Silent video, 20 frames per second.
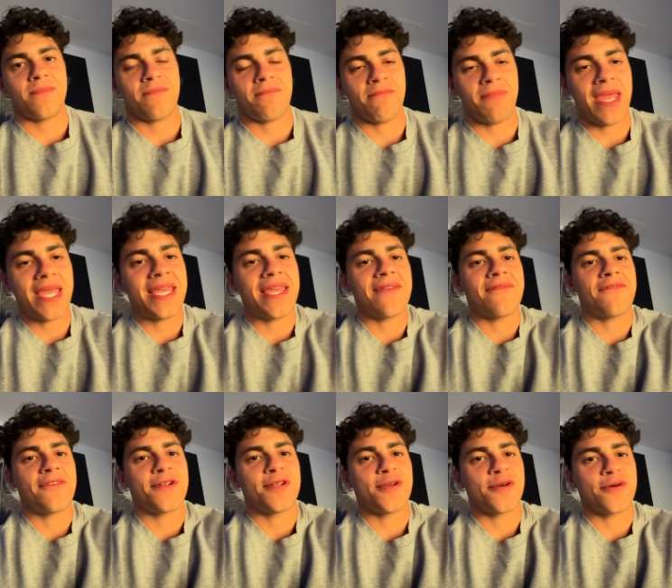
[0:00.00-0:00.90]
Making
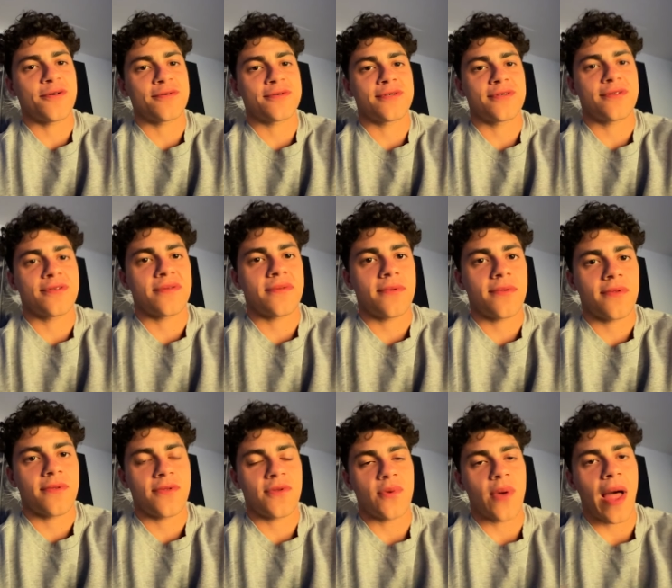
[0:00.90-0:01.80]
videos
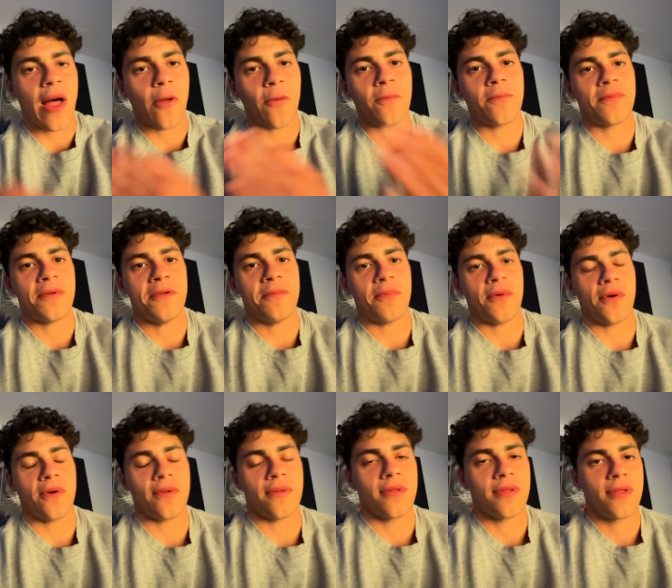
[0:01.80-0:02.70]
to help
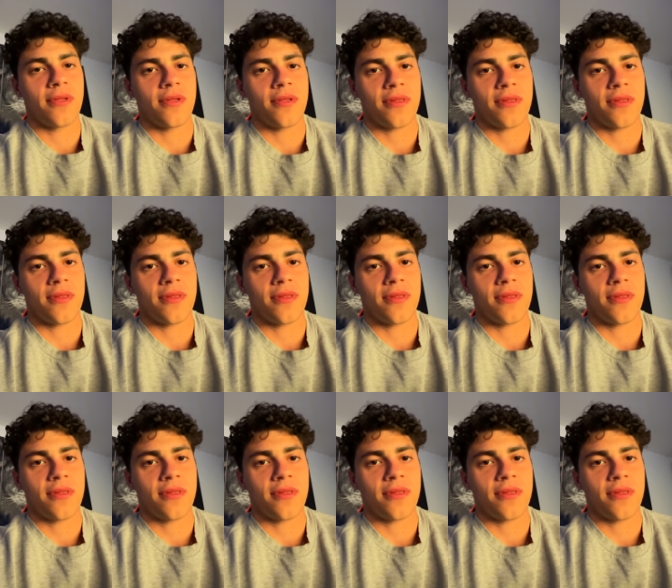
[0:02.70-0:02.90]
people